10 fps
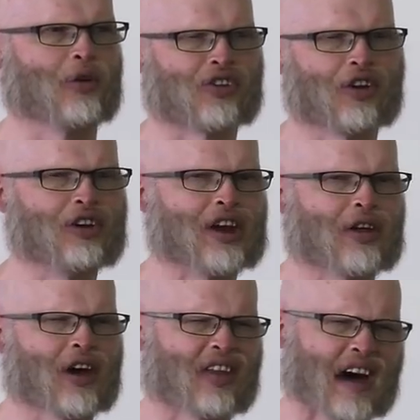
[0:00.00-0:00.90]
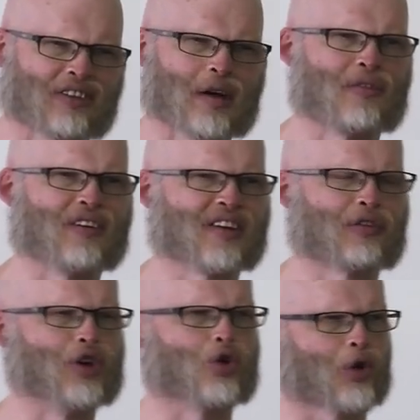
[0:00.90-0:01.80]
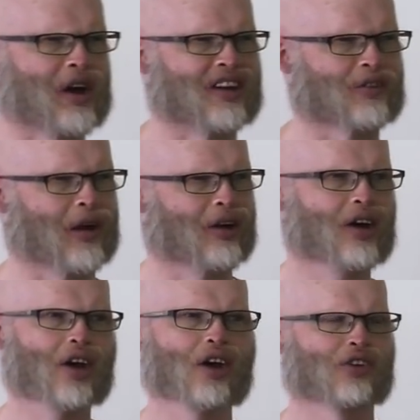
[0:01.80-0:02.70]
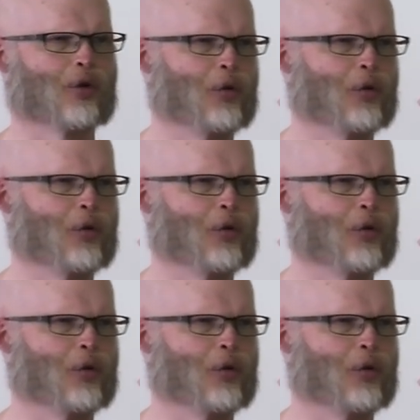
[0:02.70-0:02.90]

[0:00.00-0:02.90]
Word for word: we still needed at that time a visa for Ukraine as well, so